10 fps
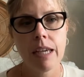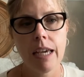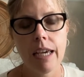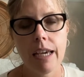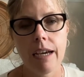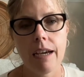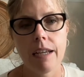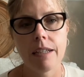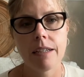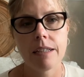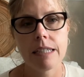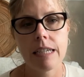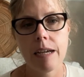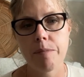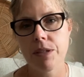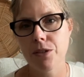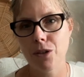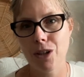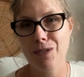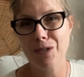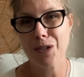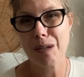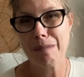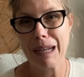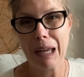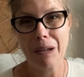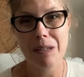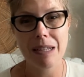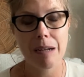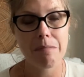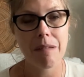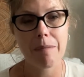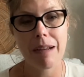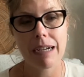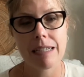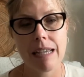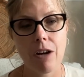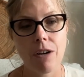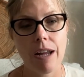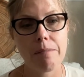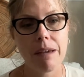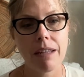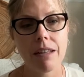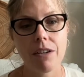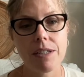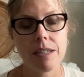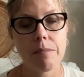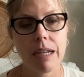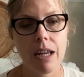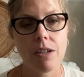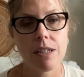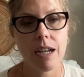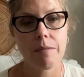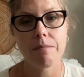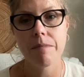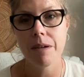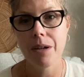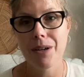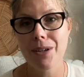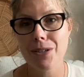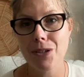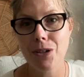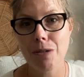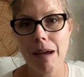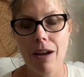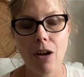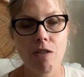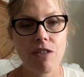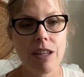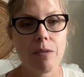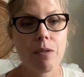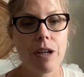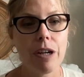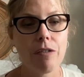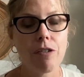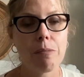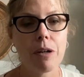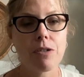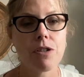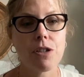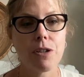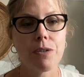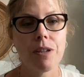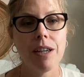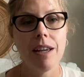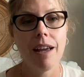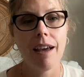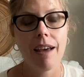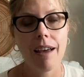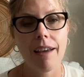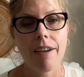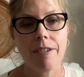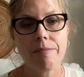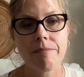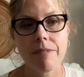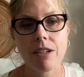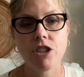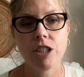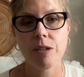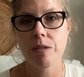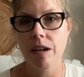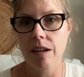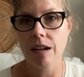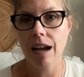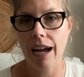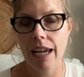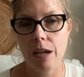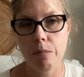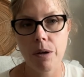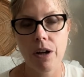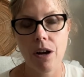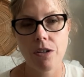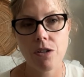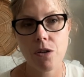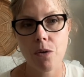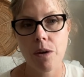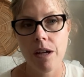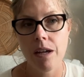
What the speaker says: And I'm still looking for somebody else that I'm not going to say her name, but there is somebody else that I'm concerned about. Hopefully we'll hear from her soon. Cause she got hit pretty hard. So